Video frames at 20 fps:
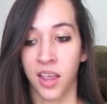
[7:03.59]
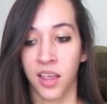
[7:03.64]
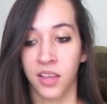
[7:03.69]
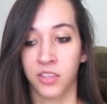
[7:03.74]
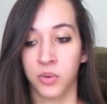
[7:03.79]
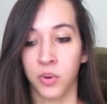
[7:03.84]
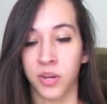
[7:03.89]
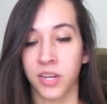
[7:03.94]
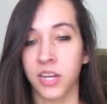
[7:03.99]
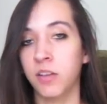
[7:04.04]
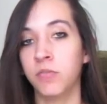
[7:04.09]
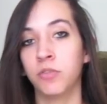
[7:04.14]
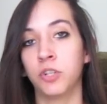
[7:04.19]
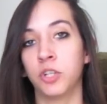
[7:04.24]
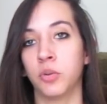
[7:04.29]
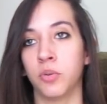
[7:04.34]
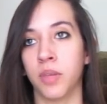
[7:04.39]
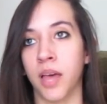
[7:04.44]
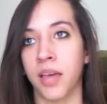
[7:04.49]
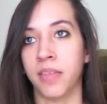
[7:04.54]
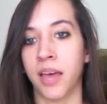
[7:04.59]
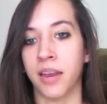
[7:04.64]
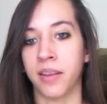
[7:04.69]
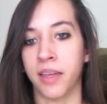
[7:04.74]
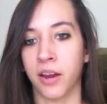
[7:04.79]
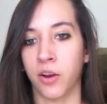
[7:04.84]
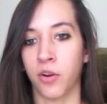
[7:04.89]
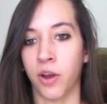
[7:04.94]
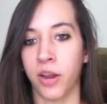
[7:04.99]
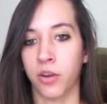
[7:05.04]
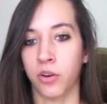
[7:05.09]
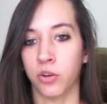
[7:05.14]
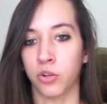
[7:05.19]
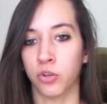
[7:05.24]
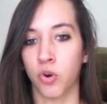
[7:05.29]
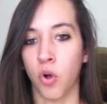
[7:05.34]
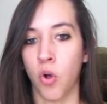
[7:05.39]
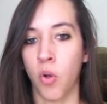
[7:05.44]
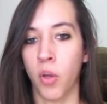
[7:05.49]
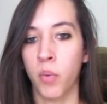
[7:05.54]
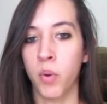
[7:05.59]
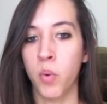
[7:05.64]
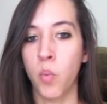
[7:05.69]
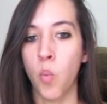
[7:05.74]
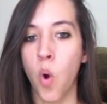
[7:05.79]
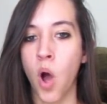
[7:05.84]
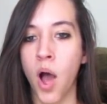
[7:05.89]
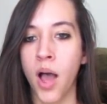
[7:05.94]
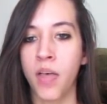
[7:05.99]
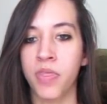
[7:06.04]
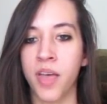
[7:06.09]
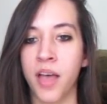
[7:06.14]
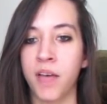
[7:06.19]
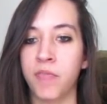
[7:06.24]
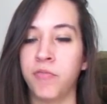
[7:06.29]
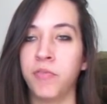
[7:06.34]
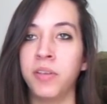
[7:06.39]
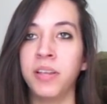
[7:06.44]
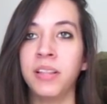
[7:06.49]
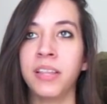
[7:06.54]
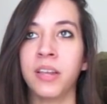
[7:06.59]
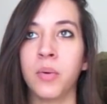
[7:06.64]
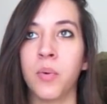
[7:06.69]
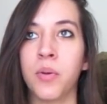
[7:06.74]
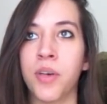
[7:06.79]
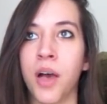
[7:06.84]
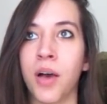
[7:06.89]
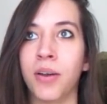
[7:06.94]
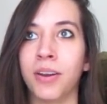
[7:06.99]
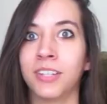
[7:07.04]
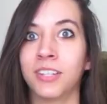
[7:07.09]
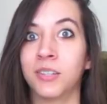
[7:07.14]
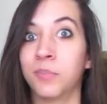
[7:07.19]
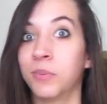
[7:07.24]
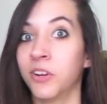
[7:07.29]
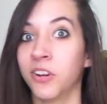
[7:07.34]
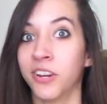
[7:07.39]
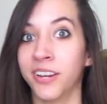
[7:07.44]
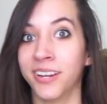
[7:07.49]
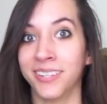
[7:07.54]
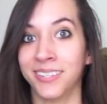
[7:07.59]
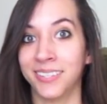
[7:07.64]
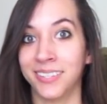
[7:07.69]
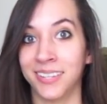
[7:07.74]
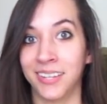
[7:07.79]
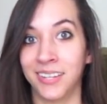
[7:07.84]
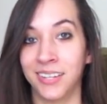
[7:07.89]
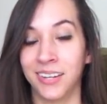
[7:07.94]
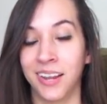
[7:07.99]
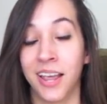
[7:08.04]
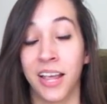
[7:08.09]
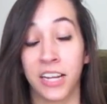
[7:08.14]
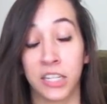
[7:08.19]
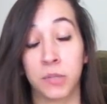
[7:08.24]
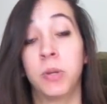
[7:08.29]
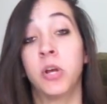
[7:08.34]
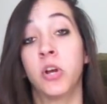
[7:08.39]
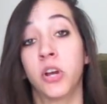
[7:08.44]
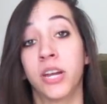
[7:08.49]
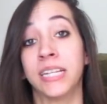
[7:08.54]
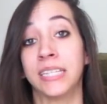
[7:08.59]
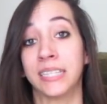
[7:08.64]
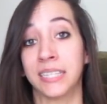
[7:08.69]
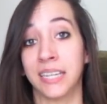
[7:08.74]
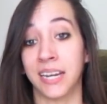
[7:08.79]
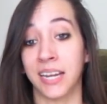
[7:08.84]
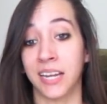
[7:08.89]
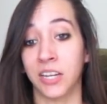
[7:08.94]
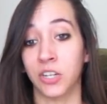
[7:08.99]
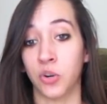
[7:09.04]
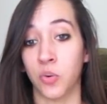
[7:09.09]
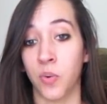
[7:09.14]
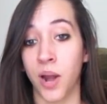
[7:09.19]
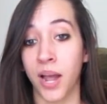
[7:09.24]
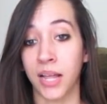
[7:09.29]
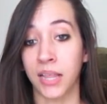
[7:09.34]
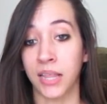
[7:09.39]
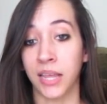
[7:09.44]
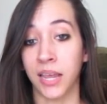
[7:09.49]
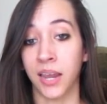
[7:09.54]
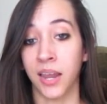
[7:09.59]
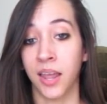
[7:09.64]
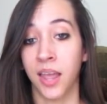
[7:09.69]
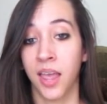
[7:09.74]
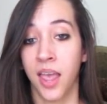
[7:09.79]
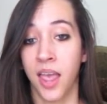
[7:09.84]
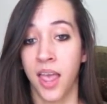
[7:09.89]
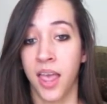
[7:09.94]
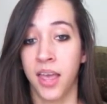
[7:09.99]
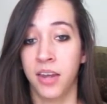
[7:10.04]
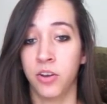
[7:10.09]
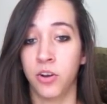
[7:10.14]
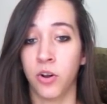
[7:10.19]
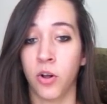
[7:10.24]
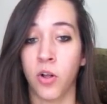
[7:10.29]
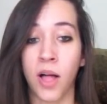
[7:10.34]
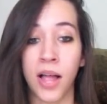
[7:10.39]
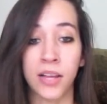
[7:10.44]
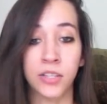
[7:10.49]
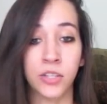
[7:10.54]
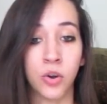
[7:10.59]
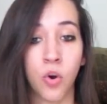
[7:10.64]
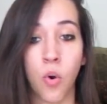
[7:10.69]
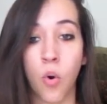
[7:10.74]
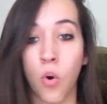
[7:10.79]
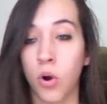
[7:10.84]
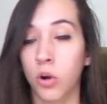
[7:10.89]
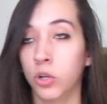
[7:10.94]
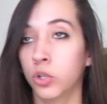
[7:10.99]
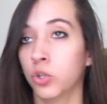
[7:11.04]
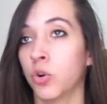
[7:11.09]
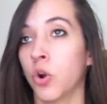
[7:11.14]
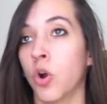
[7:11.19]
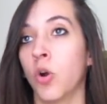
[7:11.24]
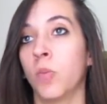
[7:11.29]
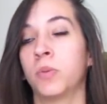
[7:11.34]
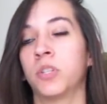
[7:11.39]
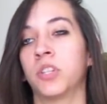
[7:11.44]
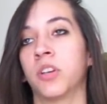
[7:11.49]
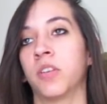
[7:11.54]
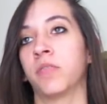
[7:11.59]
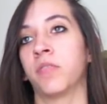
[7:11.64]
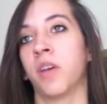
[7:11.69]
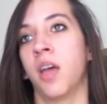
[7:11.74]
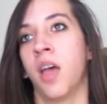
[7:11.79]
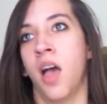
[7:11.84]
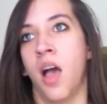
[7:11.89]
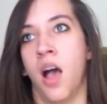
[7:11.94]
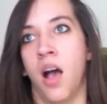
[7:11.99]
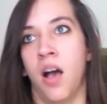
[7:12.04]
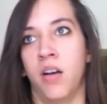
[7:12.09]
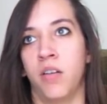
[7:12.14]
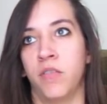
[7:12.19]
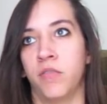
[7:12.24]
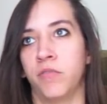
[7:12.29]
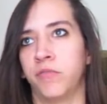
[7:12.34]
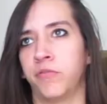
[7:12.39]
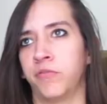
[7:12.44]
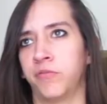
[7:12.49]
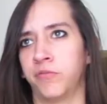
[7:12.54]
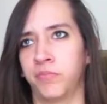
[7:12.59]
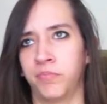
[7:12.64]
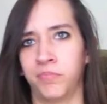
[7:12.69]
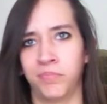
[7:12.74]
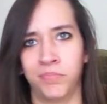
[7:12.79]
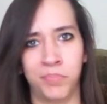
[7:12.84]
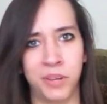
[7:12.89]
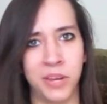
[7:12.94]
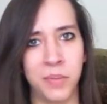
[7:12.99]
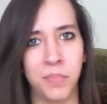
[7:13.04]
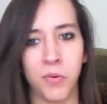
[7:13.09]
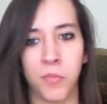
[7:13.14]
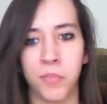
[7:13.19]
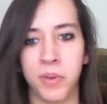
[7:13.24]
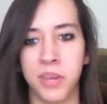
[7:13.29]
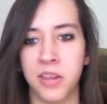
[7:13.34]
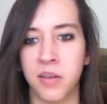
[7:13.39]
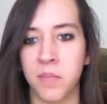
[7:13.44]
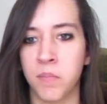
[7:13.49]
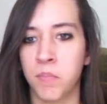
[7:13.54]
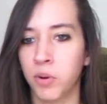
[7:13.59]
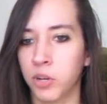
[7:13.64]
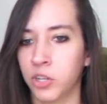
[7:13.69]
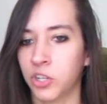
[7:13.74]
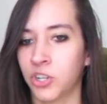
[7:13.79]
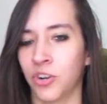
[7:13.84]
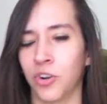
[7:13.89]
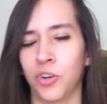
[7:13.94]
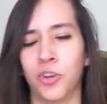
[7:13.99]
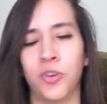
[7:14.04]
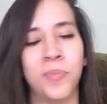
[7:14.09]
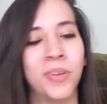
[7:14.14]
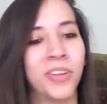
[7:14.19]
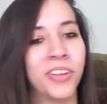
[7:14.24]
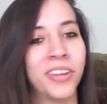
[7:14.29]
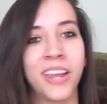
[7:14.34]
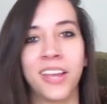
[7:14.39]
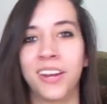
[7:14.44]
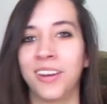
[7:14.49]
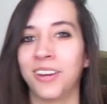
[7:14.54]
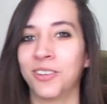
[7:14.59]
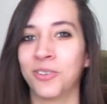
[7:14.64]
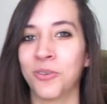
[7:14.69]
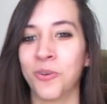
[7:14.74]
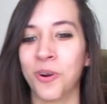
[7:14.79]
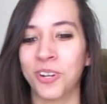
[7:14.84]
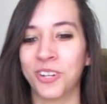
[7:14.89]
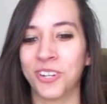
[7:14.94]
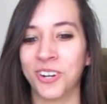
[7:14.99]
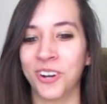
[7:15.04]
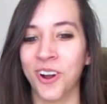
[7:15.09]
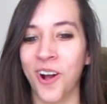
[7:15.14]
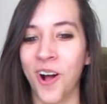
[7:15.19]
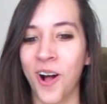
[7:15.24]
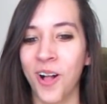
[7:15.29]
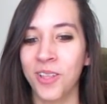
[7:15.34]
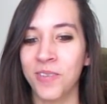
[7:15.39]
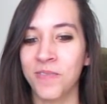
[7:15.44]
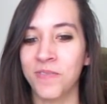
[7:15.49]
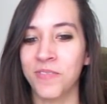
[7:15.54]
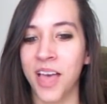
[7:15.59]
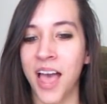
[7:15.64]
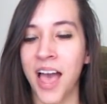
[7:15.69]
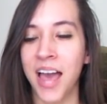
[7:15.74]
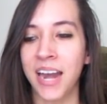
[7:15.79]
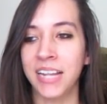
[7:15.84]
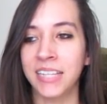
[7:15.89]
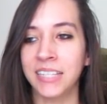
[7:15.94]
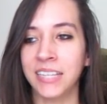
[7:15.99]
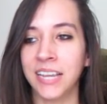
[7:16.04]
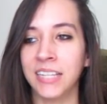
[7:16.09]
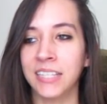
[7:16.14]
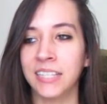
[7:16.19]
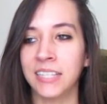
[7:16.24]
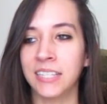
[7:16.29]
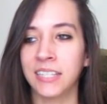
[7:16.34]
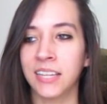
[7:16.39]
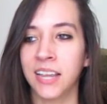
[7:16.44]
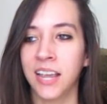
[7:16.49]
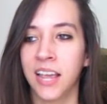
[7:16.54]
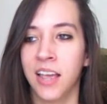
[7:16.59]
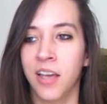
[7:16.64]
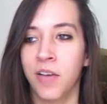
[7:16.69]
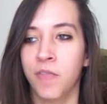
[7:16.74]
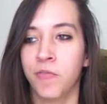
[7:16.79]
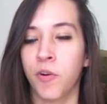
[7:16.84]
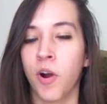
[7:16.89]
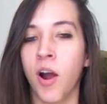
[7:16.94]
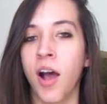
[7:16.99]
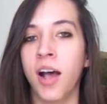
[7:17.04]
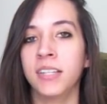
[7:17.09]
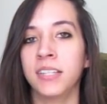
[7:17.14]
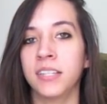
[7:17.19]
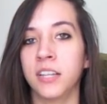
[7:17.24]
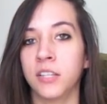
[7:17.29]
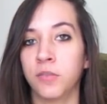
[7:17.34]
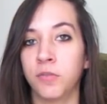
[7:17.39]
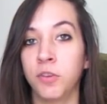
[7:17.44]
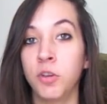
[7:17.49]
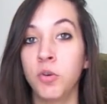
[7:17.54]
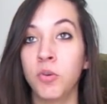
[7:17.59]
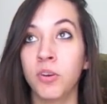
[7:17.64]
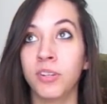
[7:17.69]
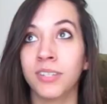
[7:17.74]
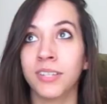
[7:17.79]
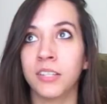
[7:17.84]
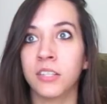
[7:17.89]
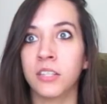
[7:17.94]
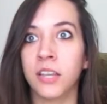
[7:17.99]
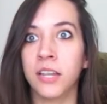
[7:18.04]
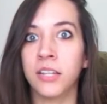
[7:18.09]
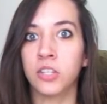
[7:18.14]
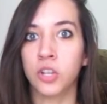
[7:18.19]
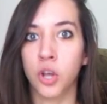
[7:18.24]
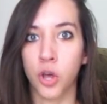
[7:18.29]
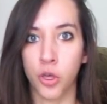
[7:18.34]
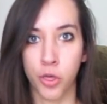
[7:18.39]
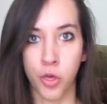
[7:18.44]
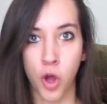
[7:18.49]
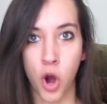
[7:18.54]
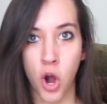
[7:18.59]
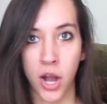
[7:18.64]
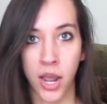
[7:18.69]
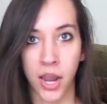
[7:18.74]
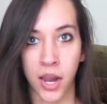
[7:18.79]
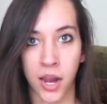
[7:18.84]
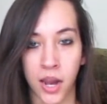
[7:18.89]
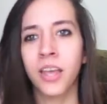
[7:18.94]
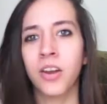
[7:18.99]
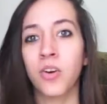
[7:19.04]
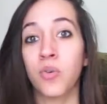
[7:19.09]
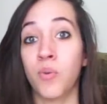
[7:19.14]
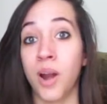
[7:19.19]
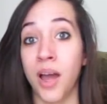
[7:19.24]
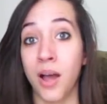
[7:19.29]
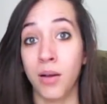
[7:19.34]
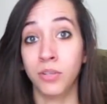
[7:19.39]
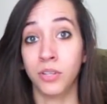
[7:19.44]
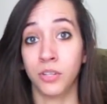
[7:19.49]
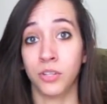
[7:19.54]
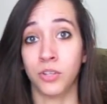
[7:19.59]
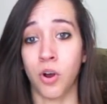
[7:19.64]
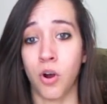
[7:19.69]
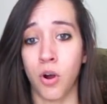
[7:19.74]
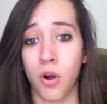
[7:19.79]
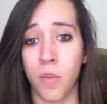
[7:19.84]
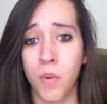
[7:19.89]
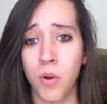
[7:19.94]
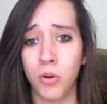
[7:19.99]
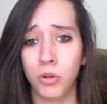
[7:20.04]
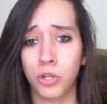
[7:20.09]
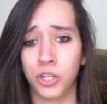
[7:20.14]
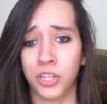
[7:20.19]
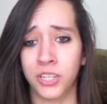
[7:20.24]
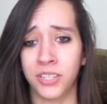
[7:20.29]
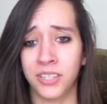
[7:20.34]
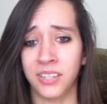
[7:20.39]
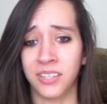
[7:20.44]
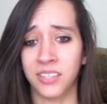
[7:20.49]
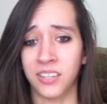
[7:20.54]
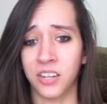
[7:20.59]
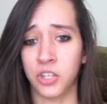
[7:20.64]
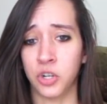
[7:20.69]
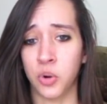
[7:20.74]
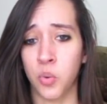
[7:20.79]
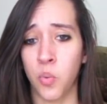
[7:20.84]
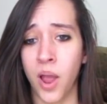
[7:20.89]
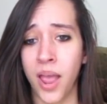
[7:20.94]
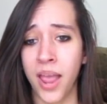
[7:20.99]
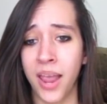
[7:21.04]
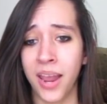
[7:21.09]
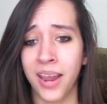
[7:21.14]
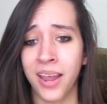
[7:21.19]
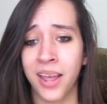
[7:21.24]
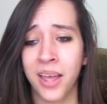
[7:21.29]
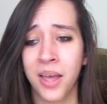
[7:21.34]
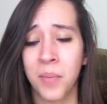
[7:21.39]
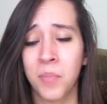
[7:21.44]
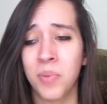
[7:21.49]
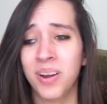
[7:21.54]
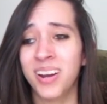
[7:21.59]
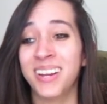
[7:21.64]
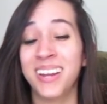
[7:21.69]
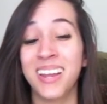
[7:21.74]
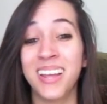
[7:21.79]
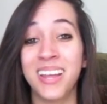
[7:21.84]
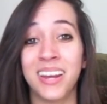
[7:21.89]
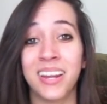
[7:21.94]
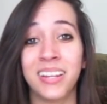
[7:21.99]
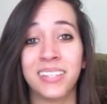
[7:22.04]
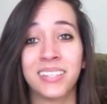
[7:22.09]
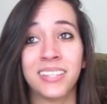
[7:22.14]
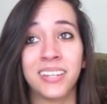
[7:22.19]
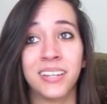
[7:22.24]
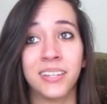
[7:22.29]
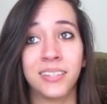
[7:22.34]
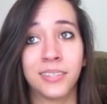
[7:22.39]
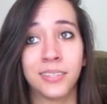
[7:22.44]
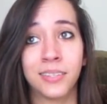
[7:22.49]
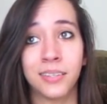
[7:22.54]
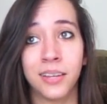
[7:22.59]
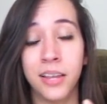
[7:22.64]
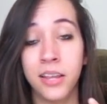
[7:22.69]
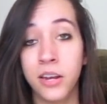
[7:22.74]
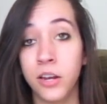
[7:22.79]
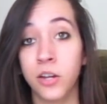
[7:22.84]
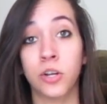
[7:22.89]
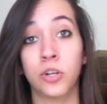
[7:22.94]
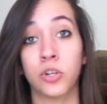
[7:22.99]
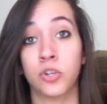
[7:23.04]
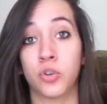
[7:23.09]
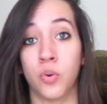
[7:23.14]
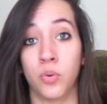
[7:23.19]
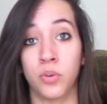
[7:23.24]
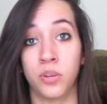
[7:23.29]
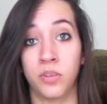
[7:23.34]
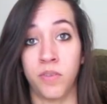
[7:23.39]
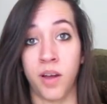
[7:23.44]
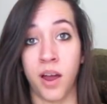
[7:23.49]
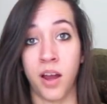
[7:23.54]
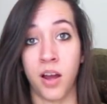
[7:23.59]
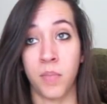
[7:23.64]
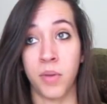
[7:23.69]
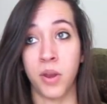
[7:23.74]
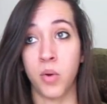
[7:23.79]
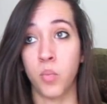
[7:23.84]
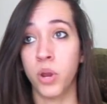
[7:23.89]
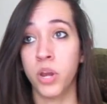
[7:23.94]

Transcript: So it gives you that great control. And we want that feeling without experiencing it directly. And, you know, classic horror tropes of people being butchered, humiliated, tortured, all of that, it's for us as viewers, it's cathartic. It arouses our emotions in such a way, but again, it's in a controlled environment.